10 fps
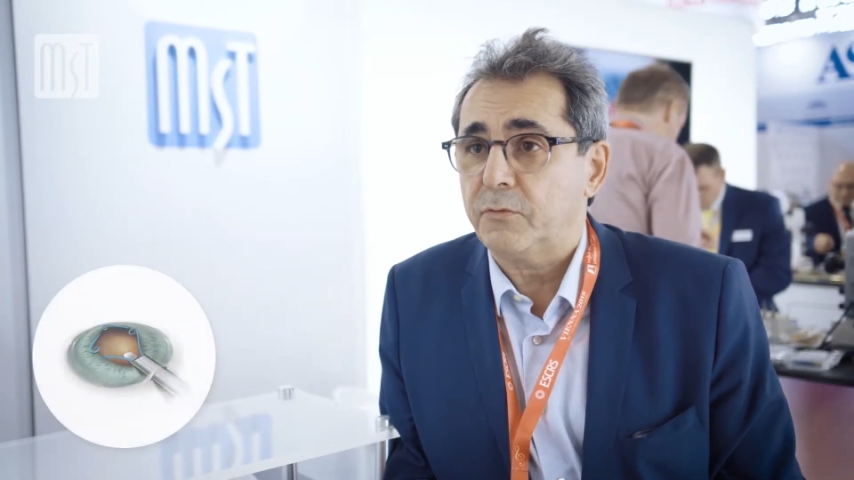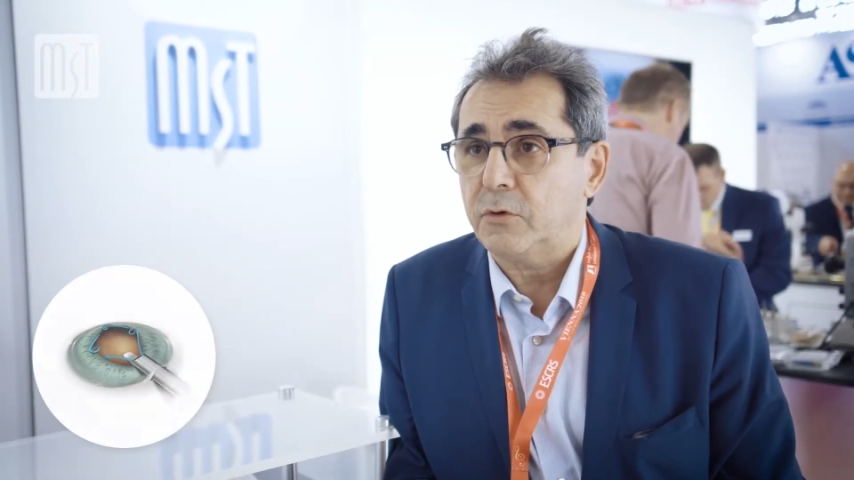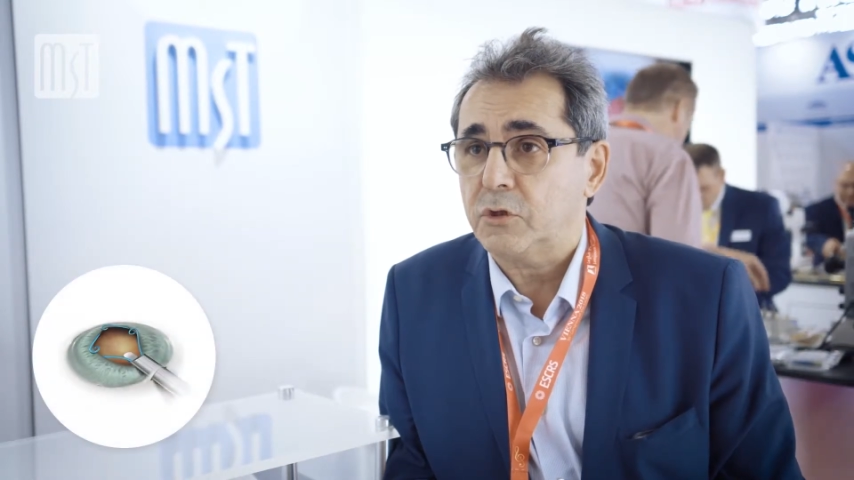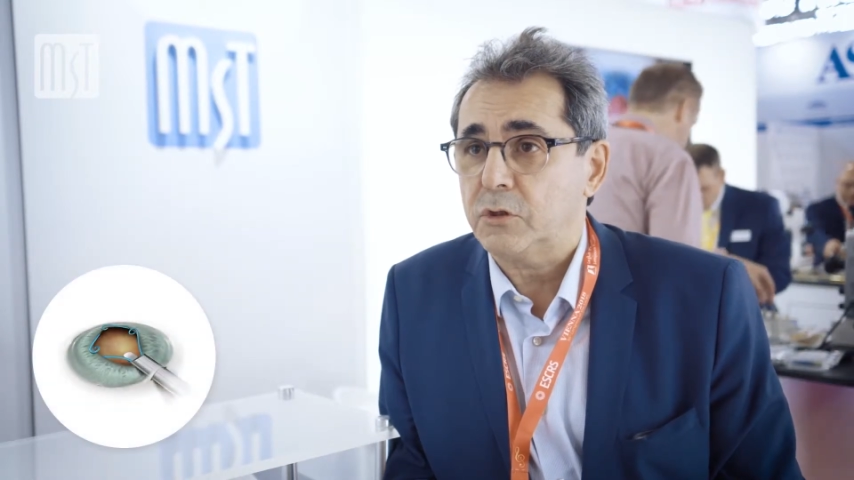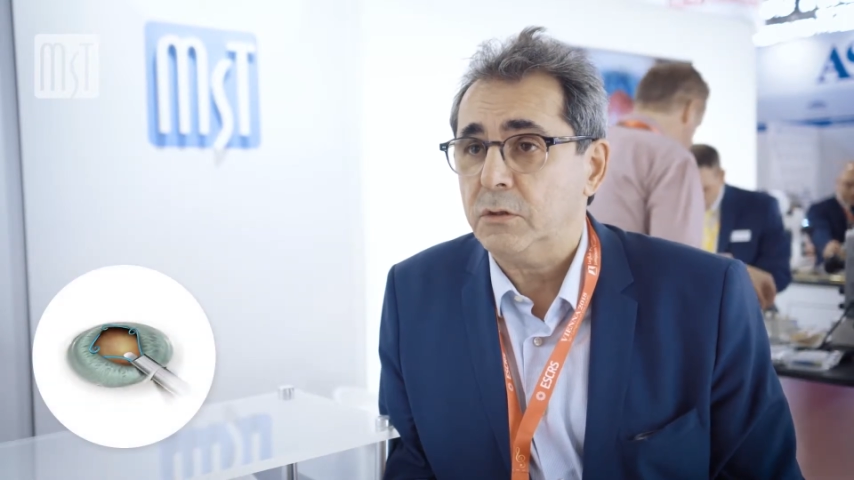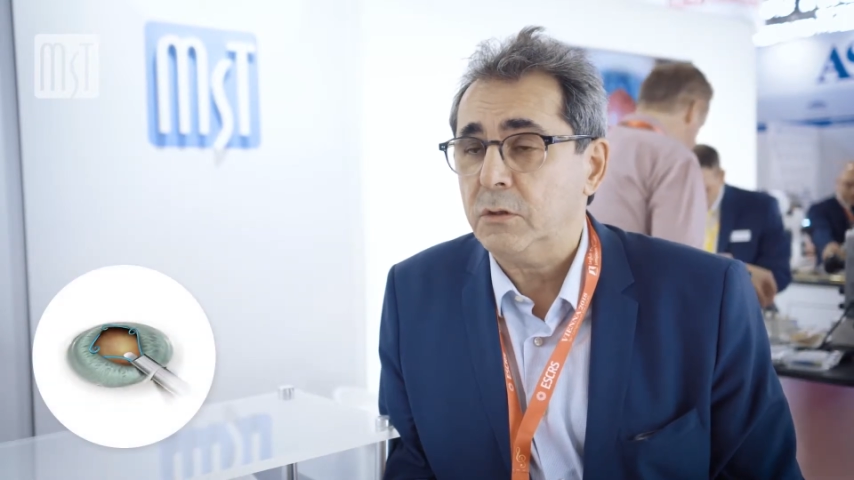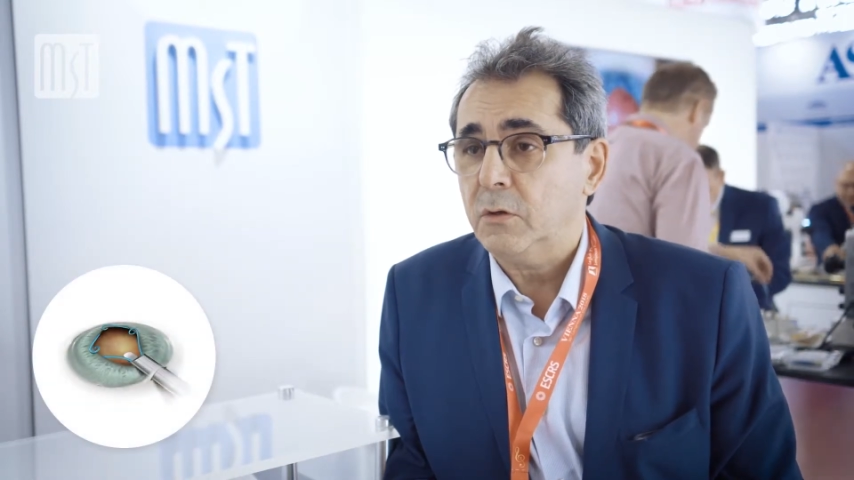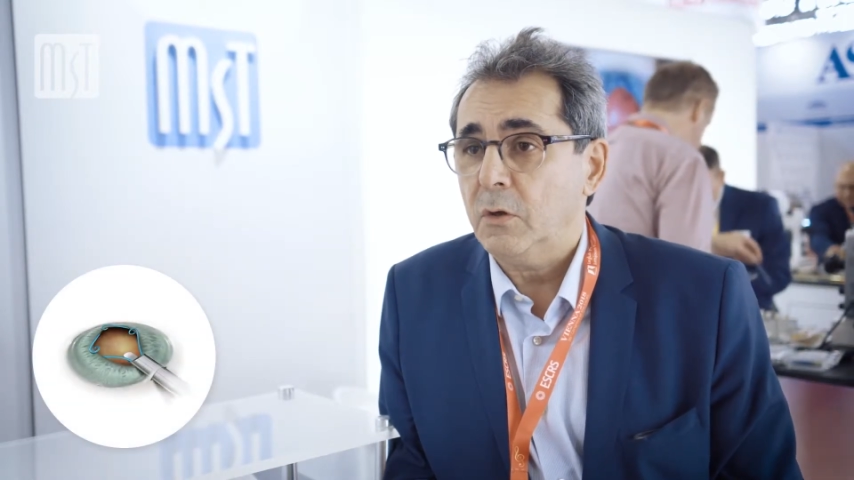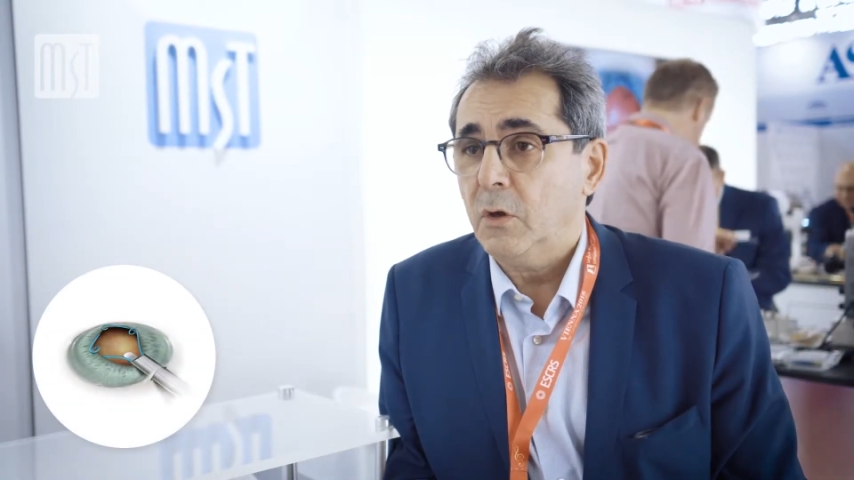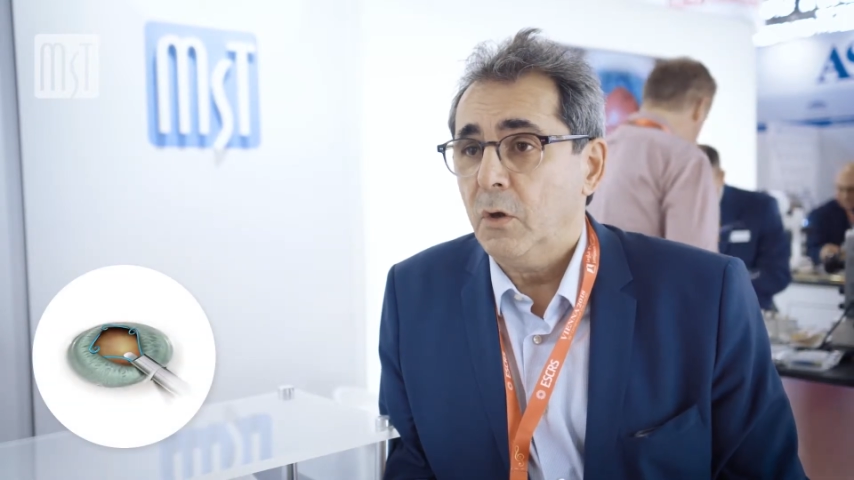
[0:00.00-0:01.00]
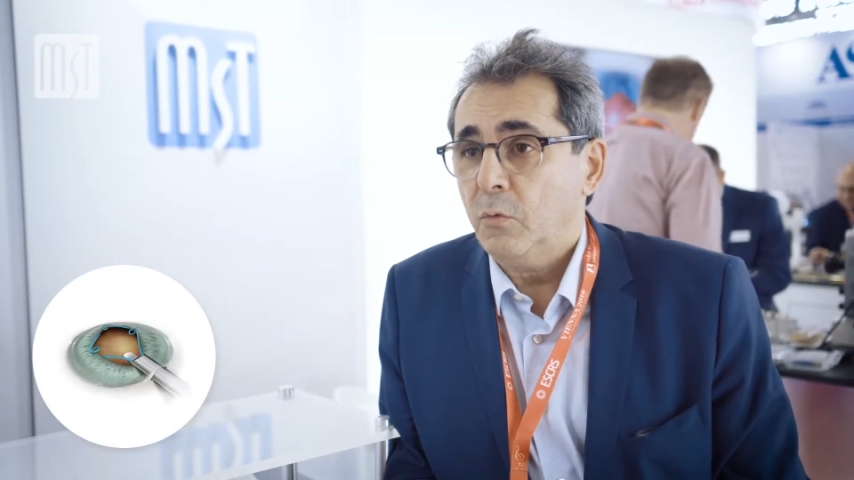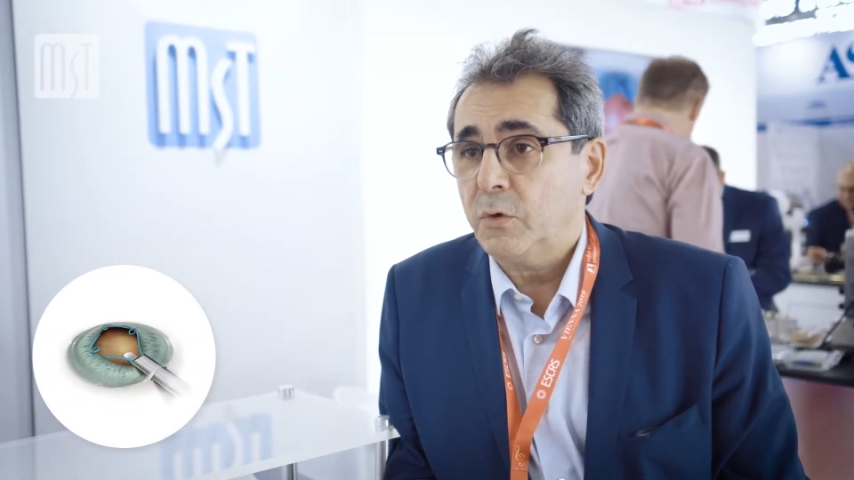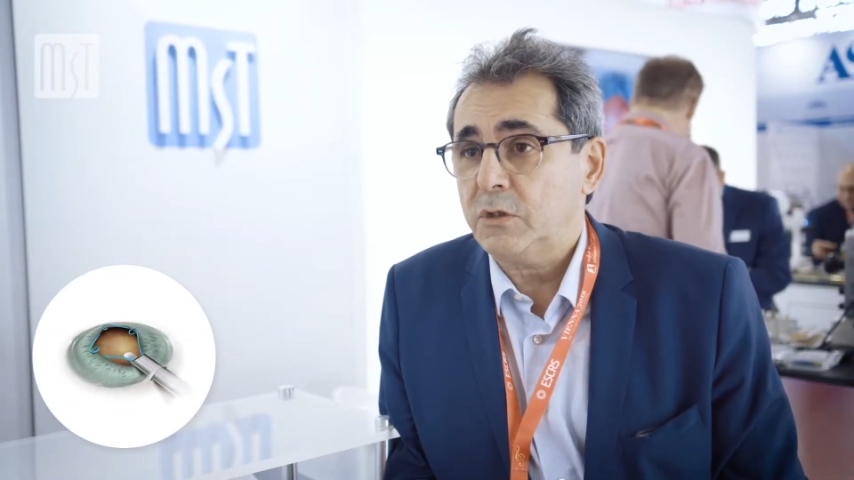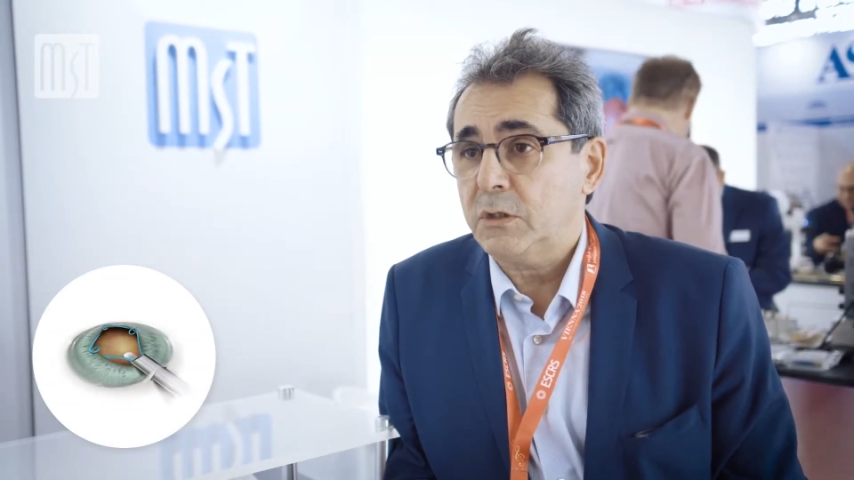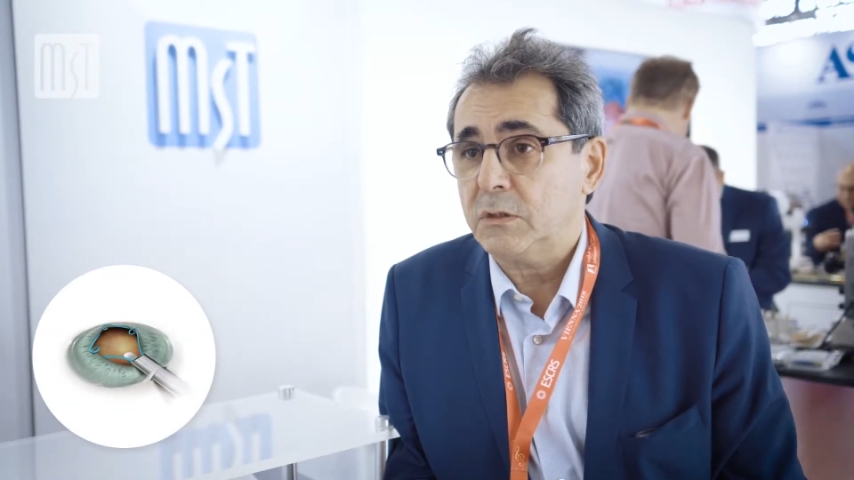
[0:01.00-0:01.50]
version,
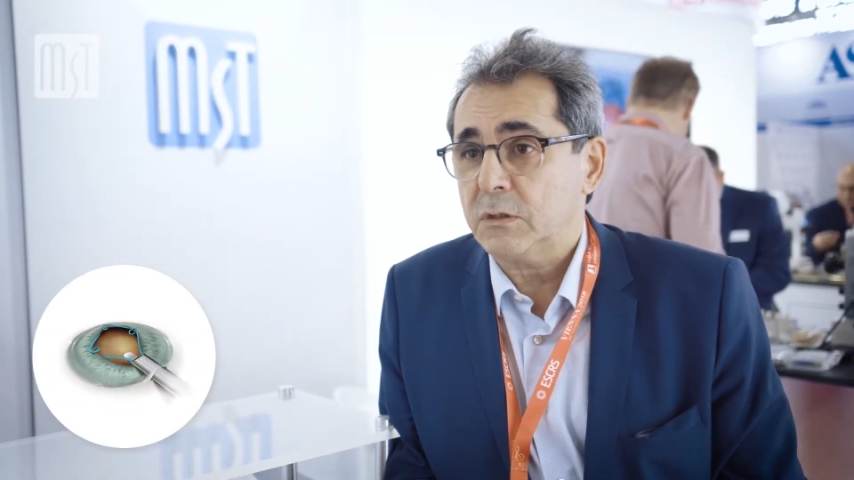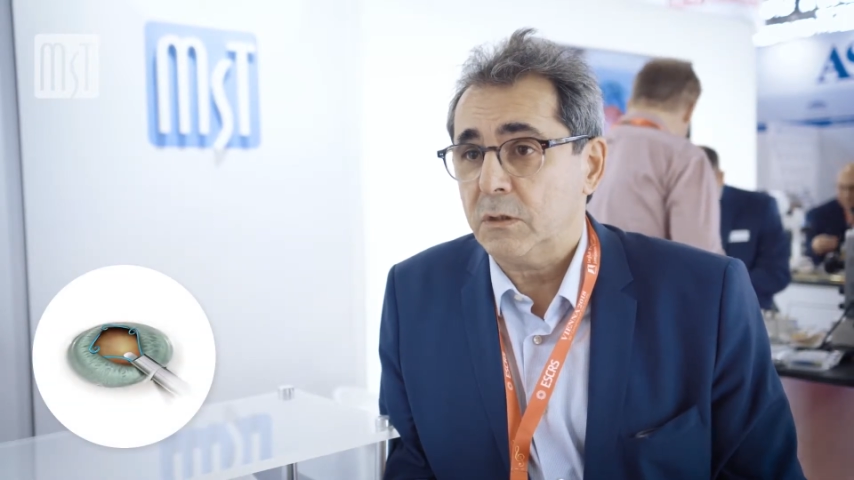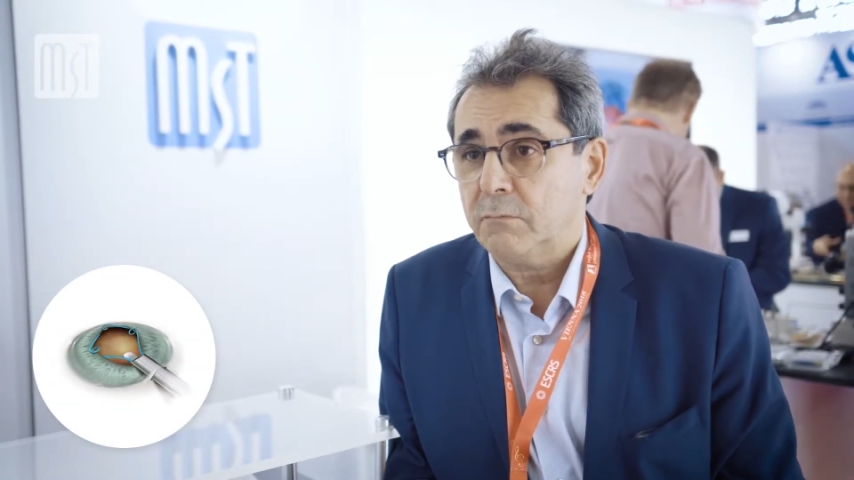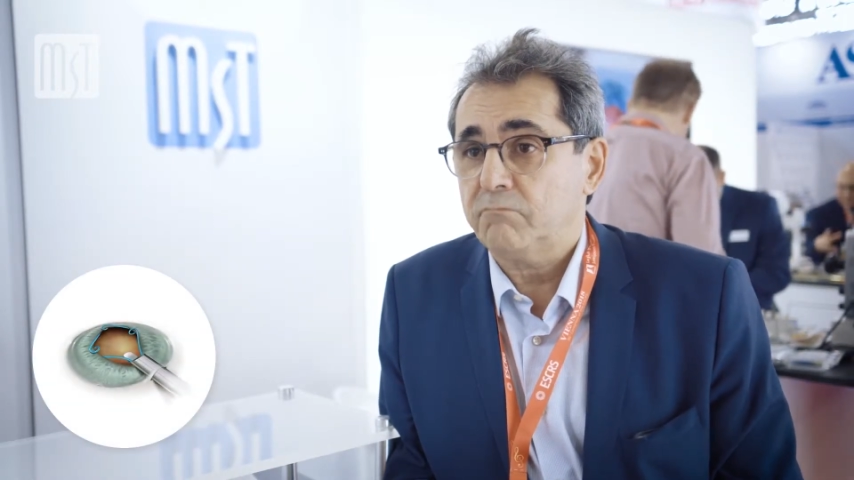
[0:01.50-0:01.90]
which is